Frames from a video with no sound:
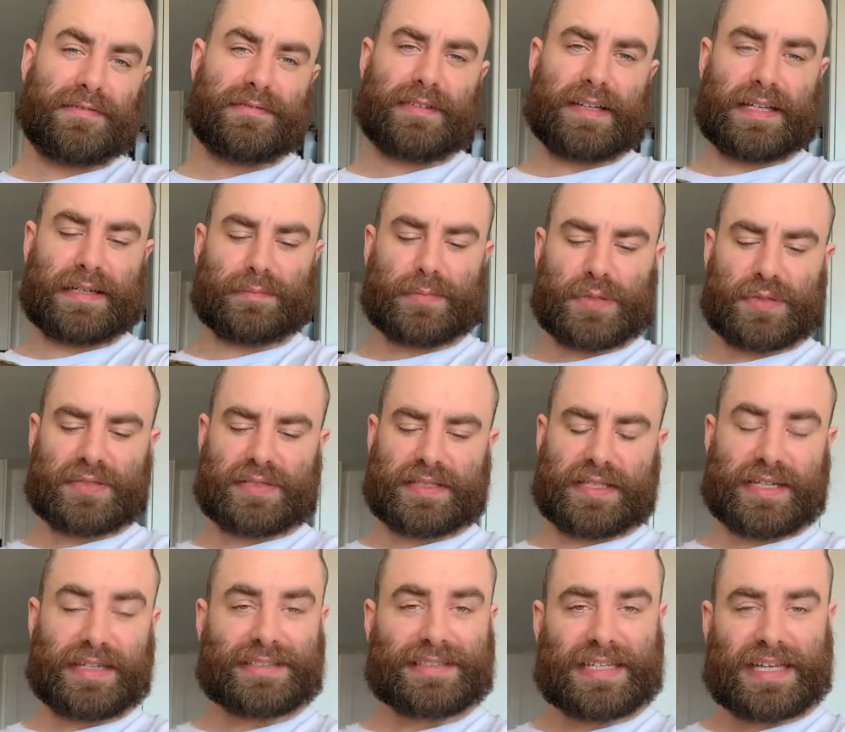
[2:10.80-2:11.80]
like most
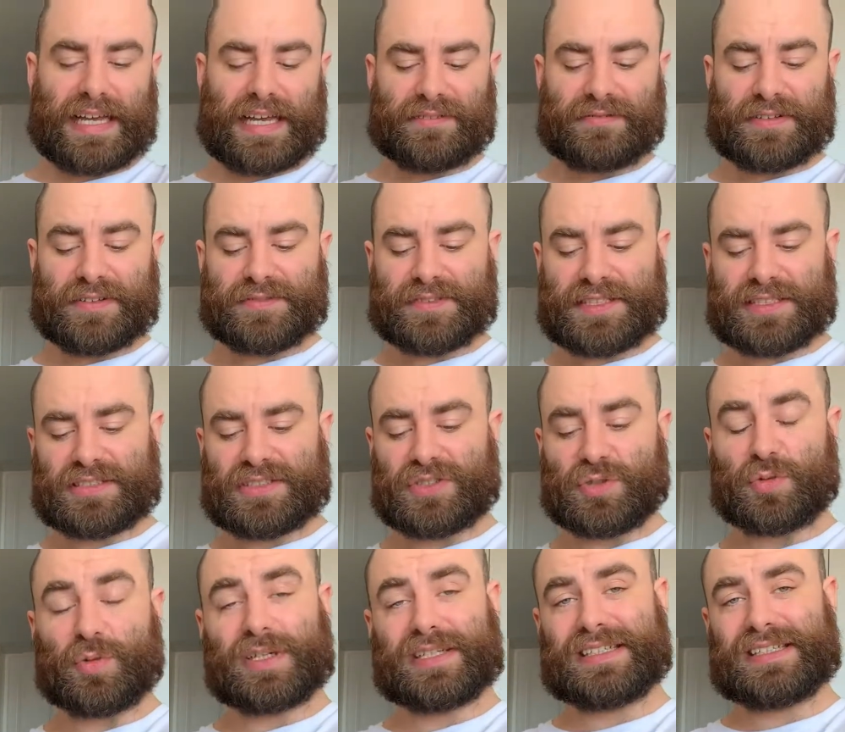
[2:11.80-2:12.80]
snakes, a 15 to
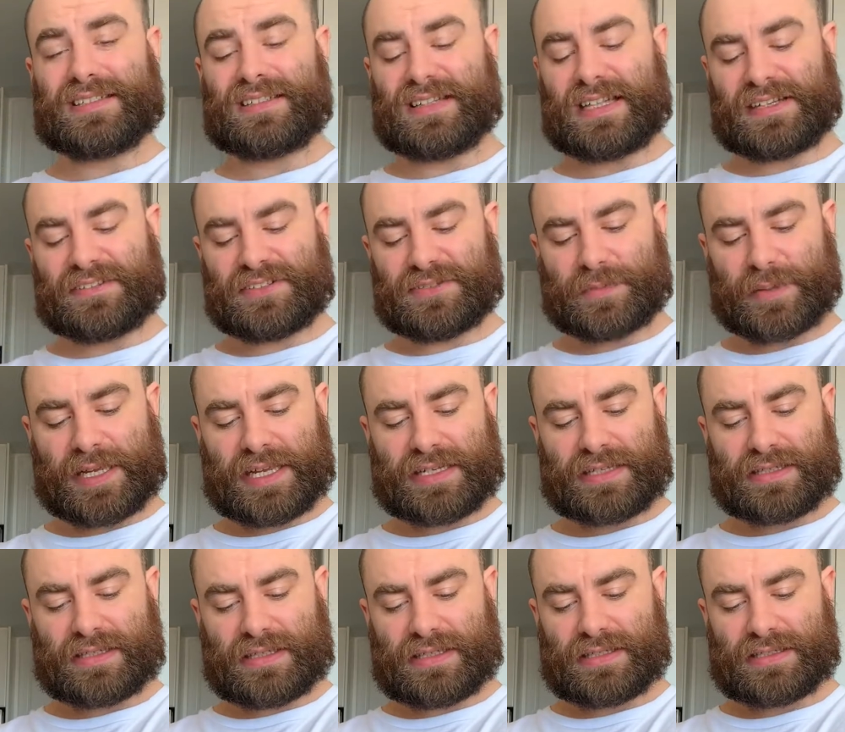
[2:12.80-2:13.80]
20-year
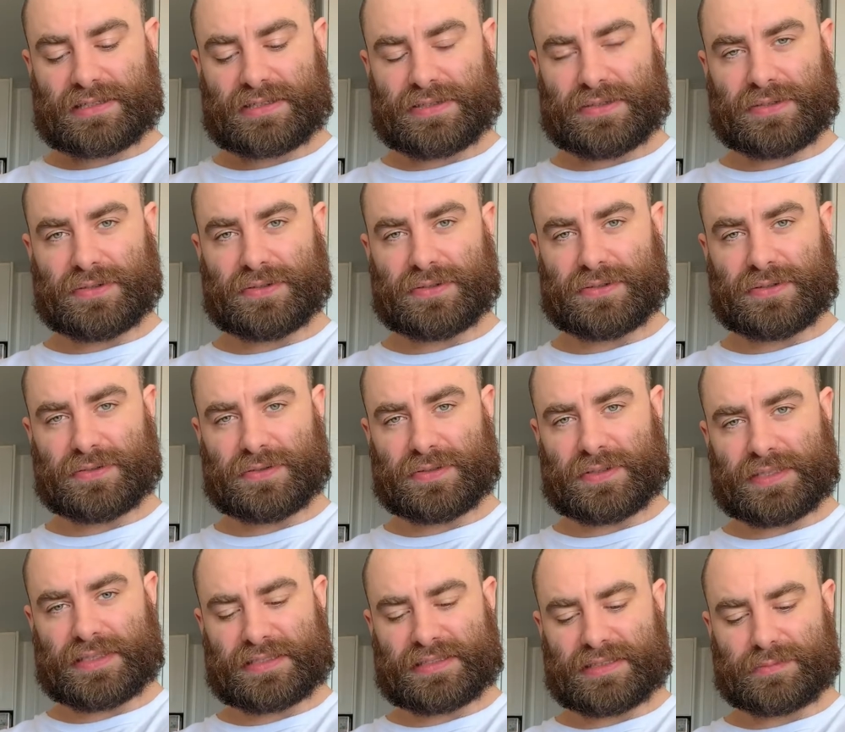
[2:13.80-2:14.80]
lifespan, so
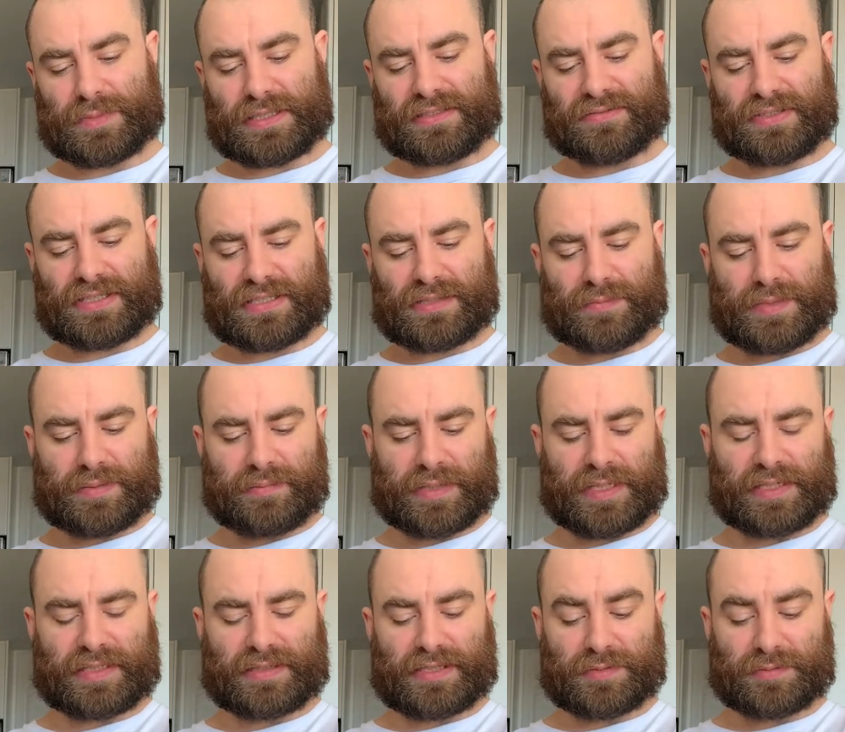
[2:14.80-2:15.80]
it's a bit of a
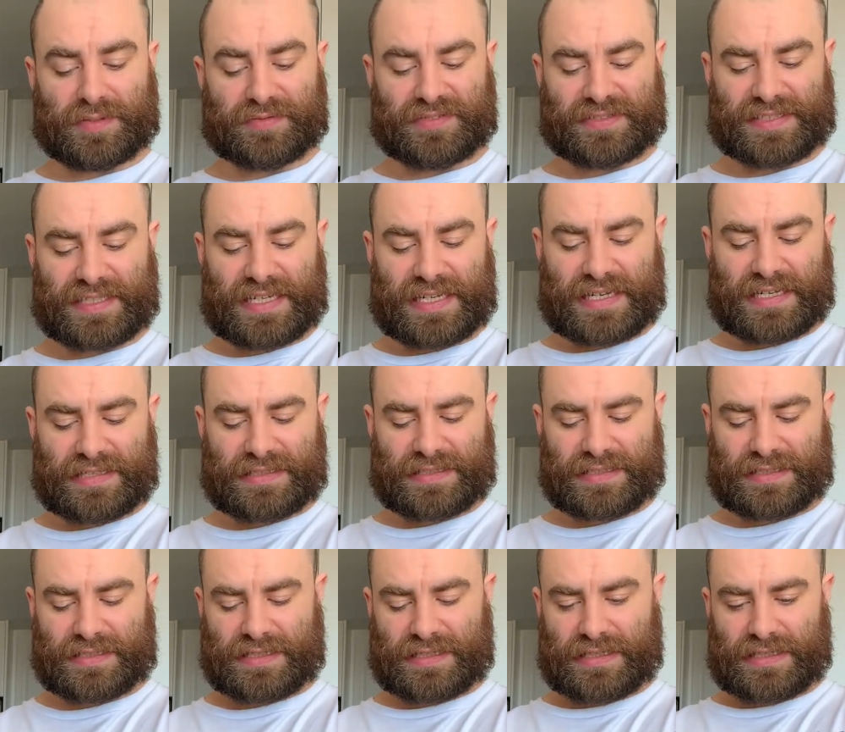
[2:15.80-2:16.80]
commitment in terms of
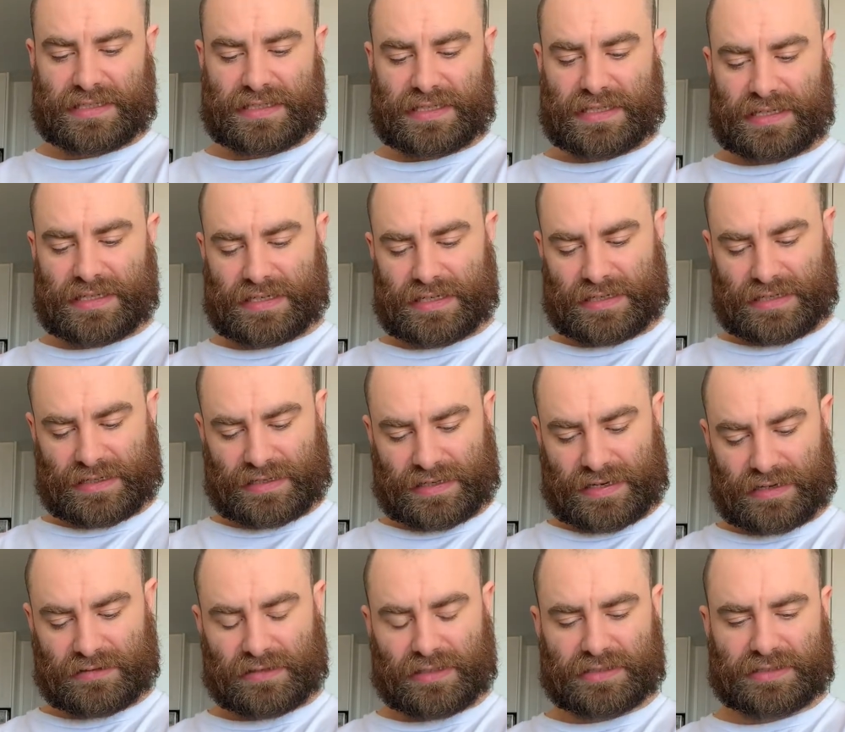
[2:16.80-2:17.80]
size,
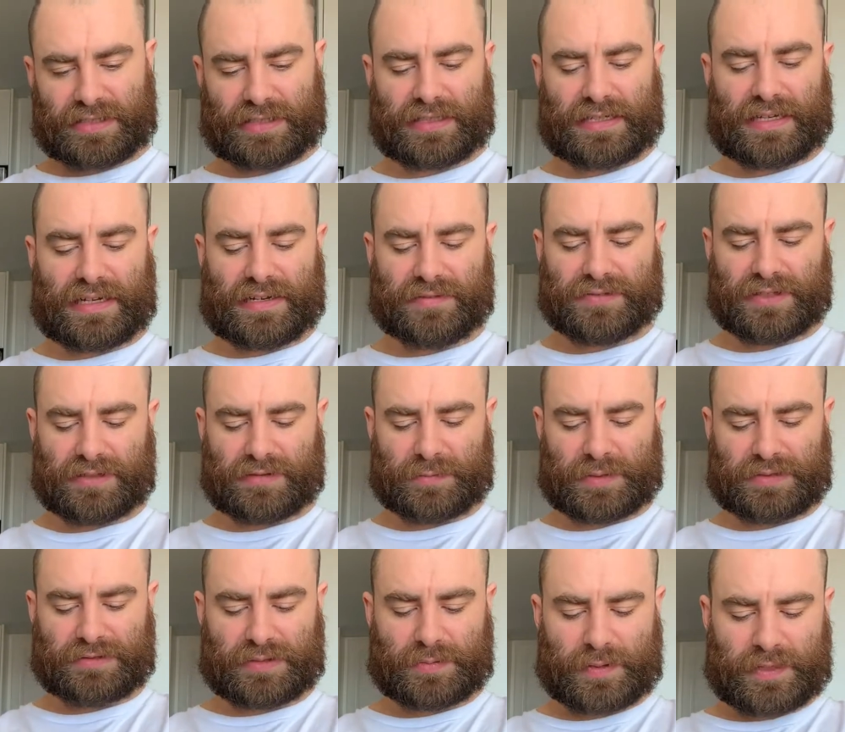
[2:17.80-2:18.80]
how long you're going to have to
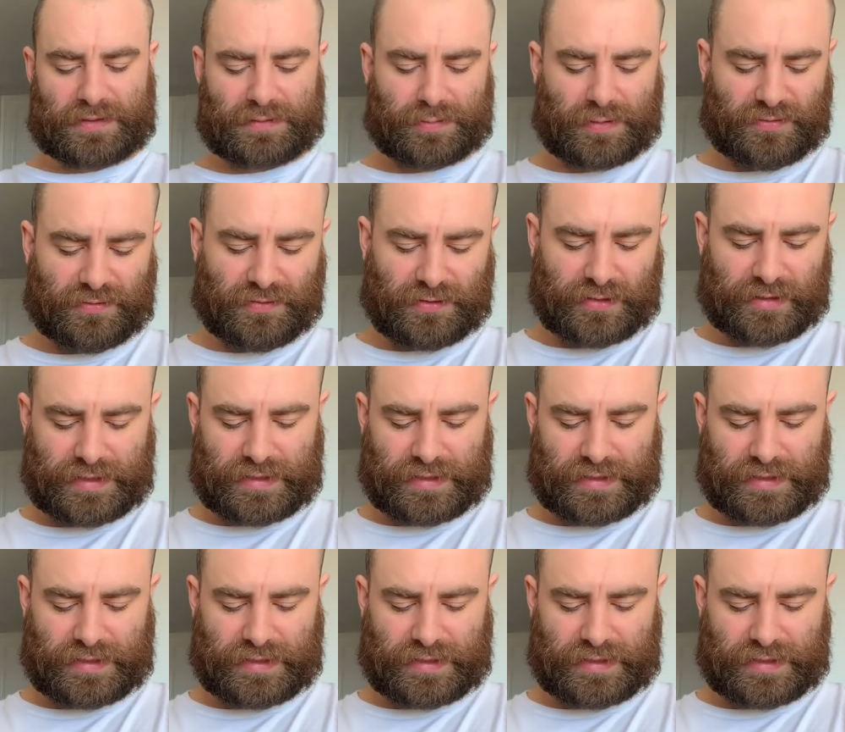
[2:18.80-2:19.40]
be responsible for it.